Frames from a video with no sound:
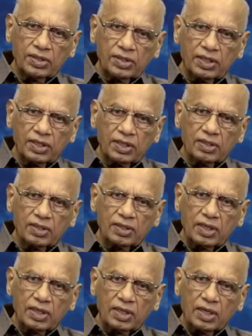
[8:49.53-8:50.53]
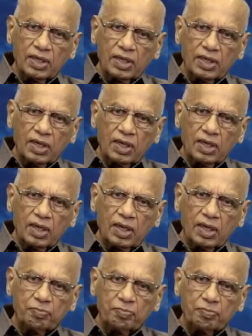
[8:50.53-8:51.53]
here,
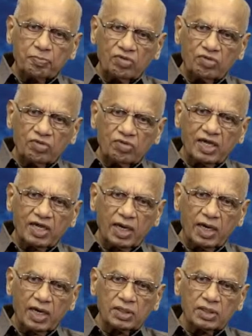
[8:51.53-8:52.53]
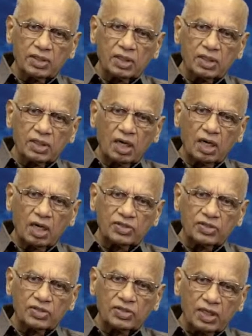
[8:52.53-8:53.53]
the purified blood
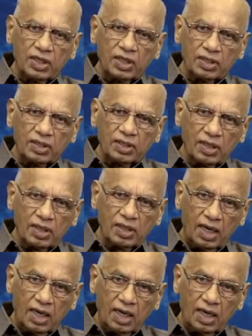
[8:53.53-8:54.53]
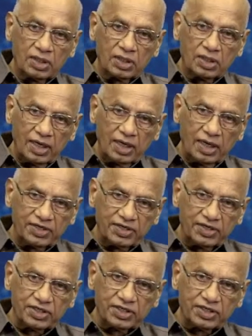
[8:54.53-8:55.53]
coming to the heart
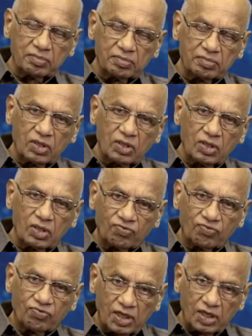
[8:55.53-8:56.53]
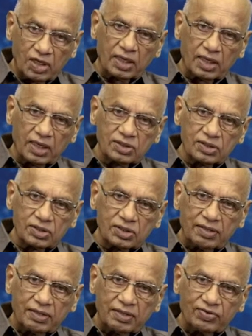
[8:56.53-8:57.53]
left atrium from the lung,
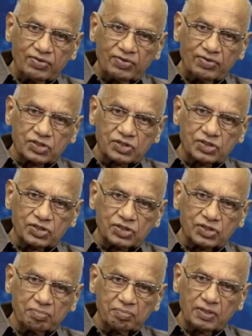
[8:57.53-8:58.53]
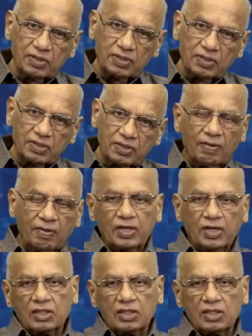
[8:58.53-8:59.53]
that fills this chamber.
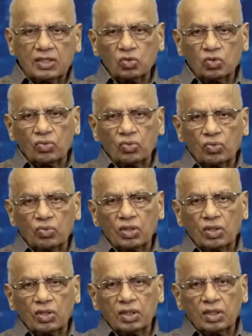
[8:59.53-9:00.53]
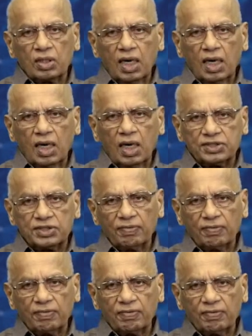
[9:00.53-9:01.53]
So heart